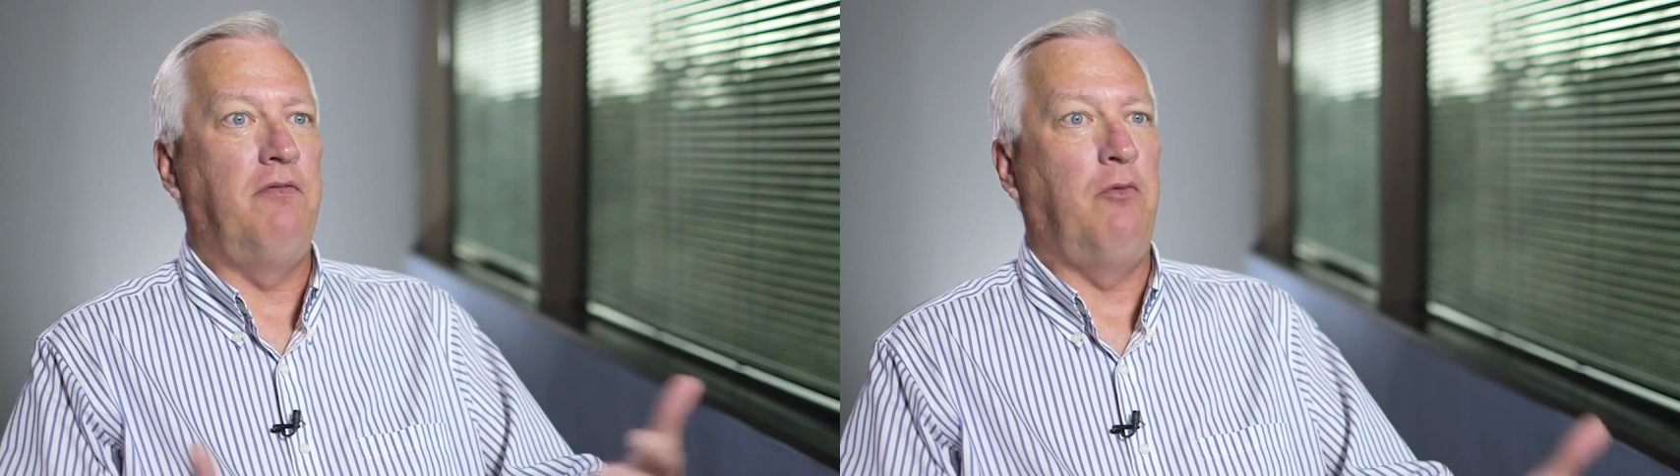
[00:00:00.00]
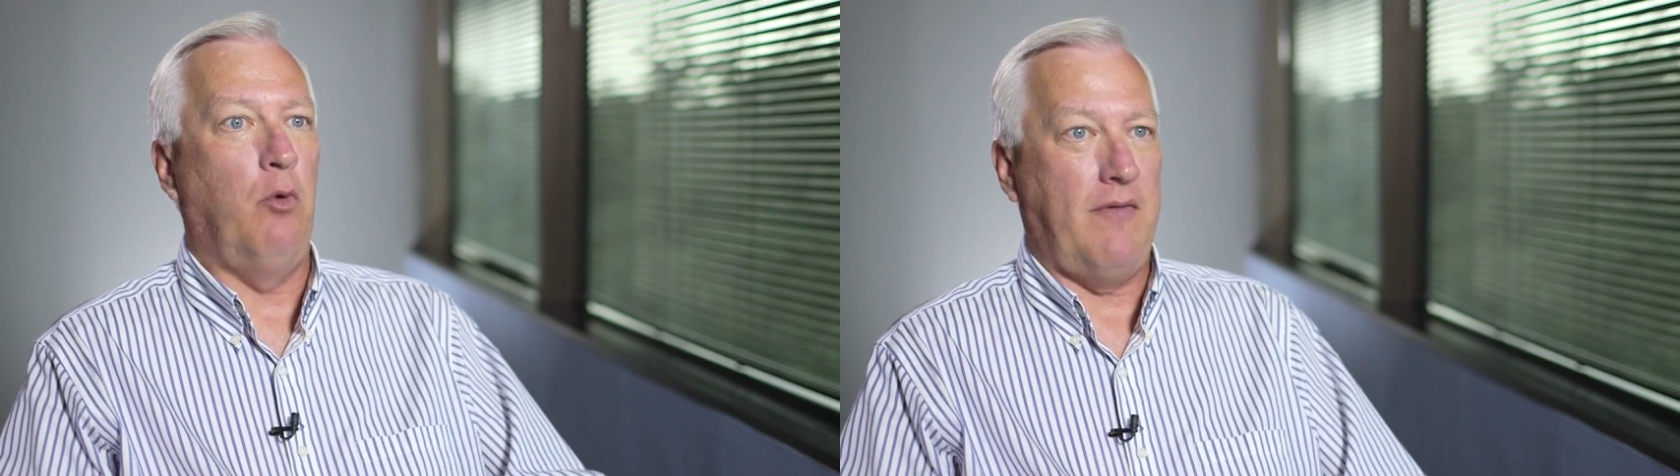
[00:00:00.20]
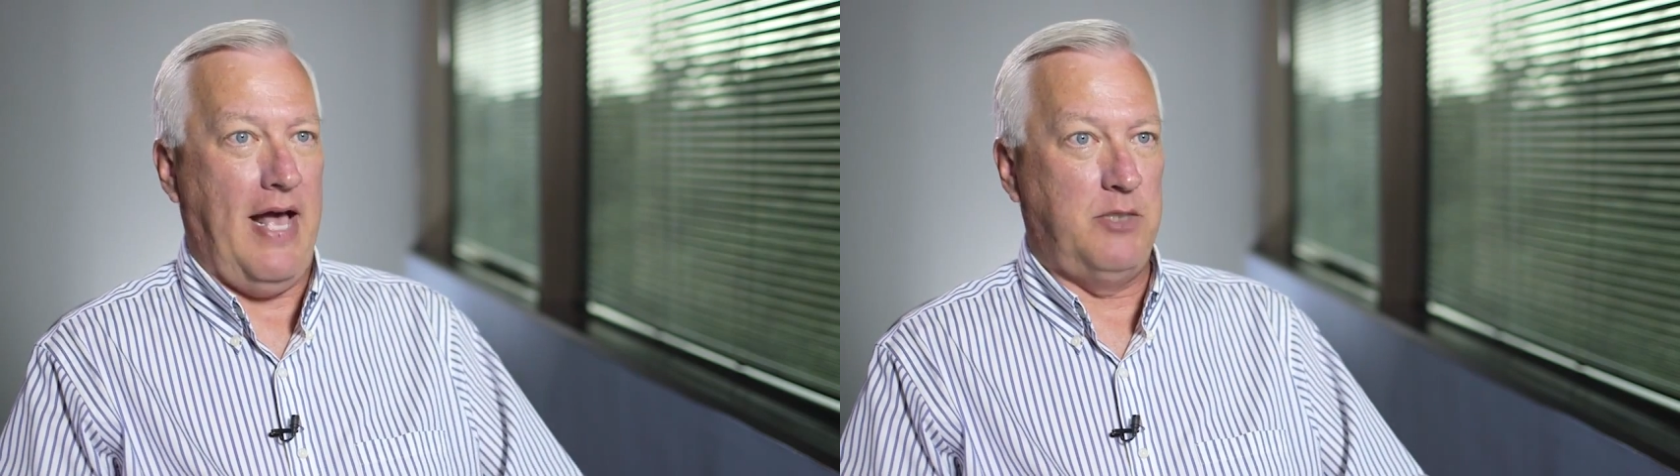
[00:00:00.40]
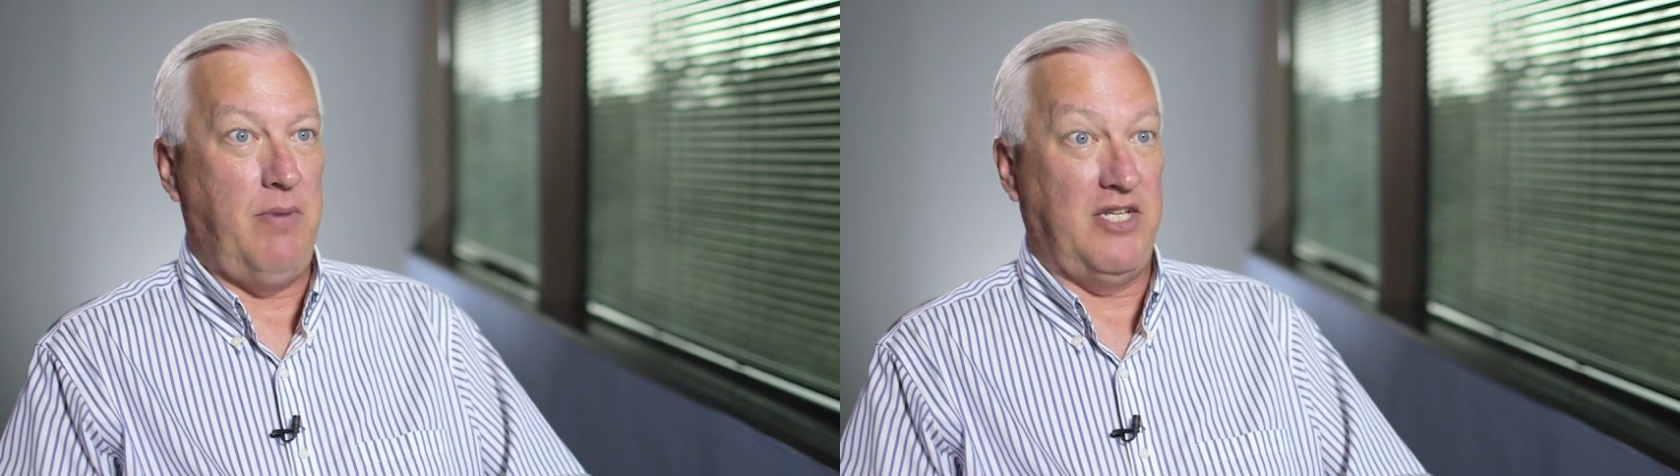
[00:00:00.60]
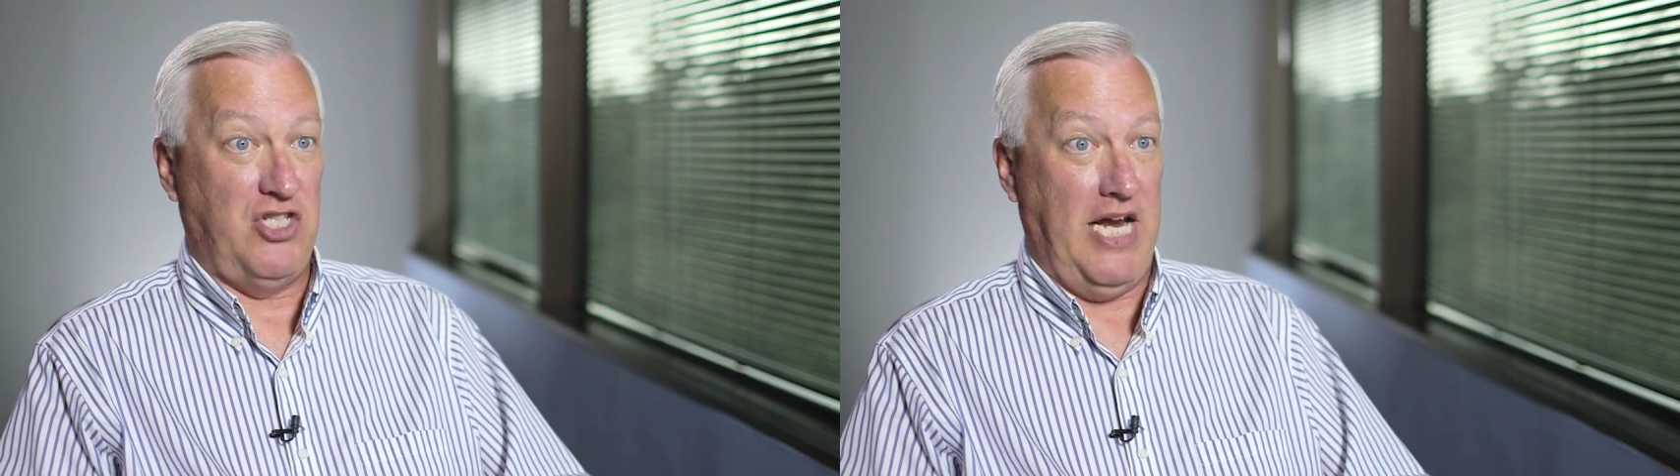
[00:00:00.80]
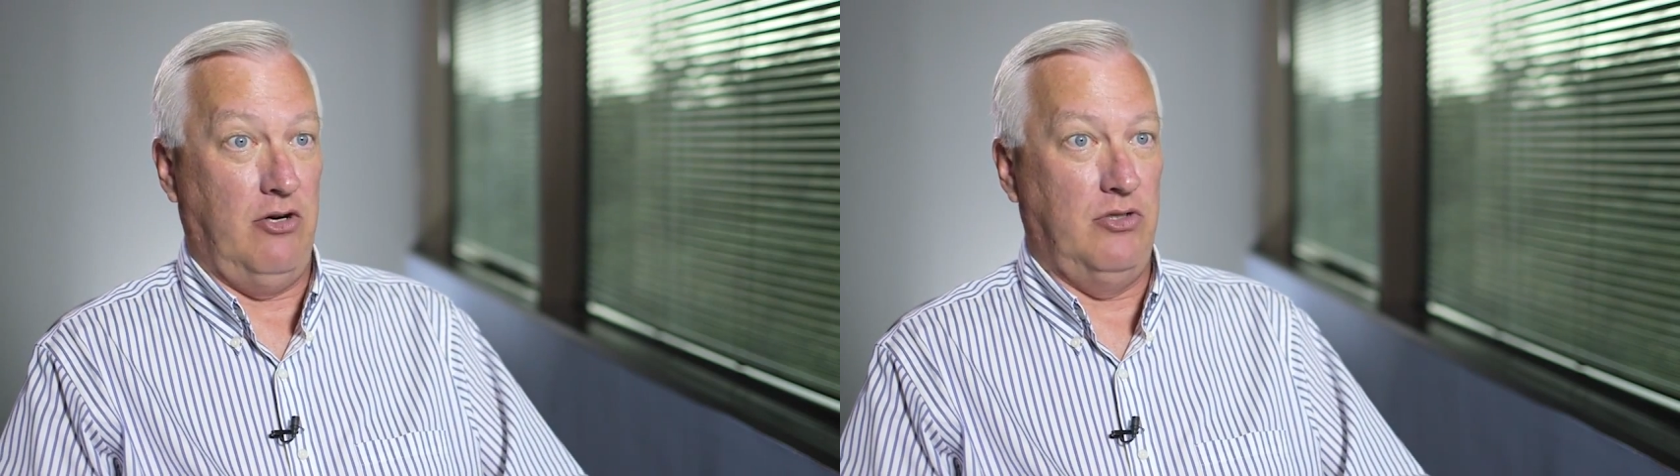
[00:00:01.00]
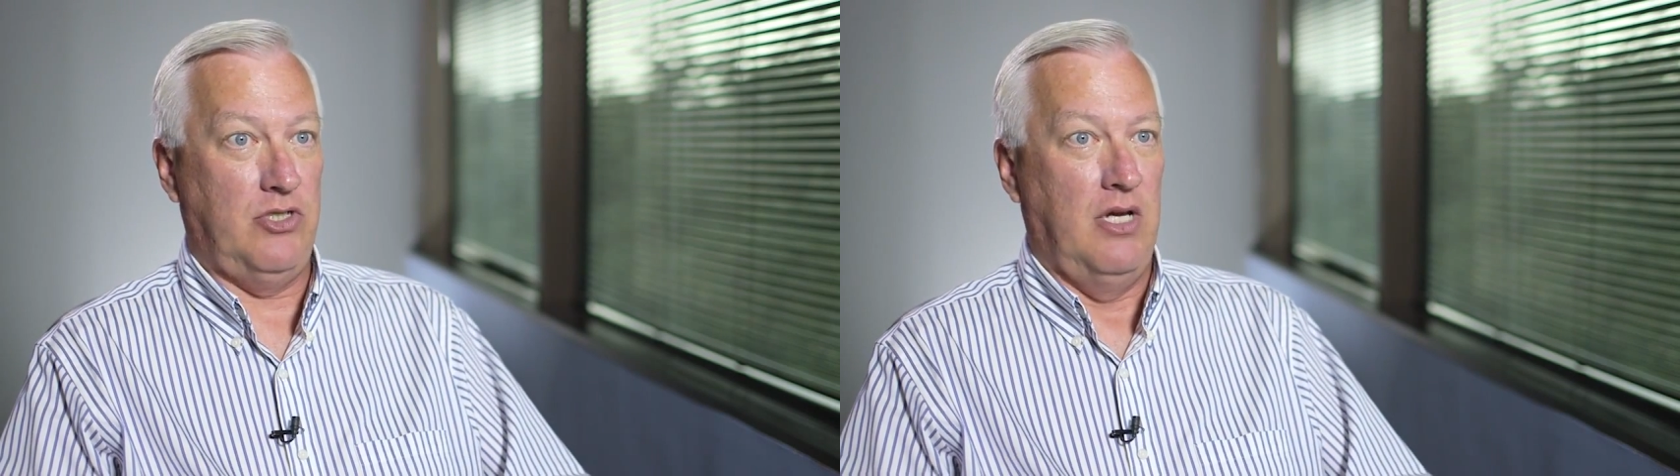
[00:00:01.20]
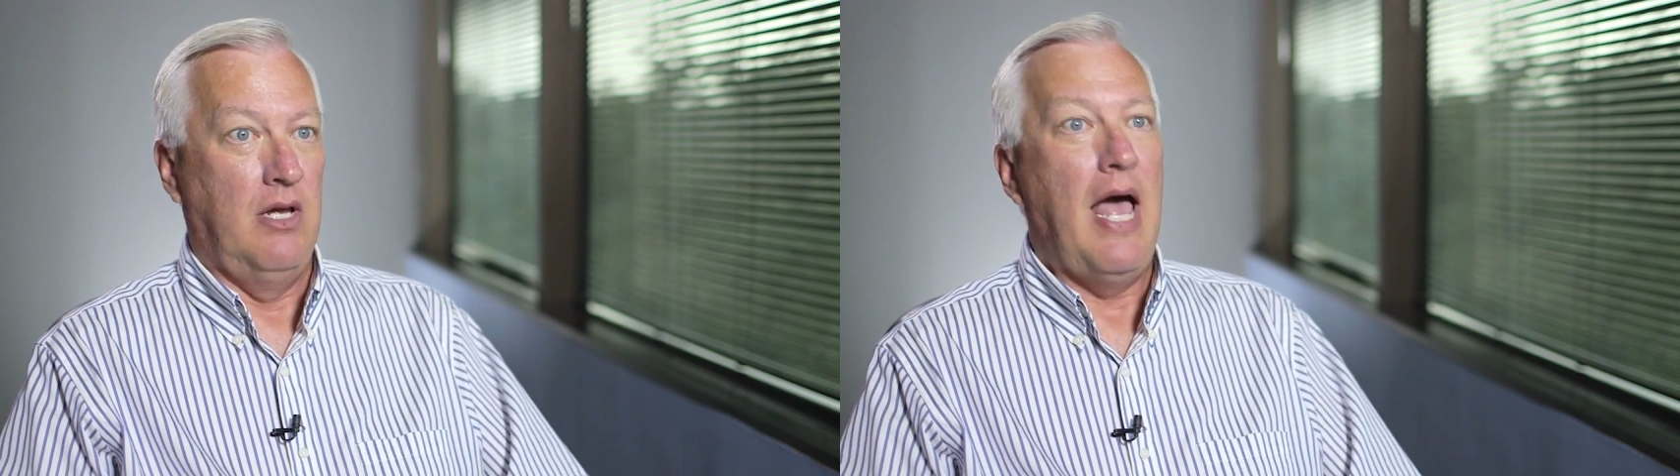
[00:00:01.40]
forth as best standards,